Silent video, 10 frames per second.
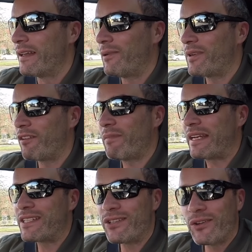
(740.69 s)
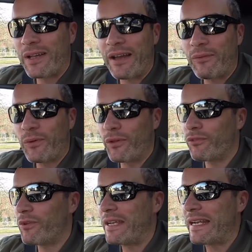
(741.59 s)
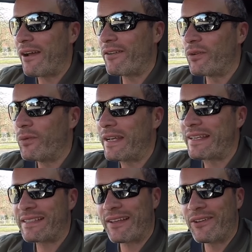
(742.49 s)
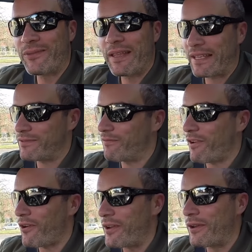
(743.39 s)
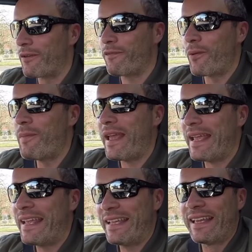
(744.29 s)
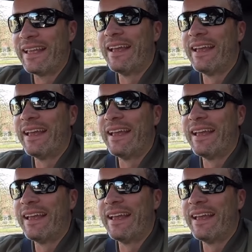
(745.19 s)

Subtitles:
I mean, I've managed to knock out, what, 3 now in a week, so that's very good for me.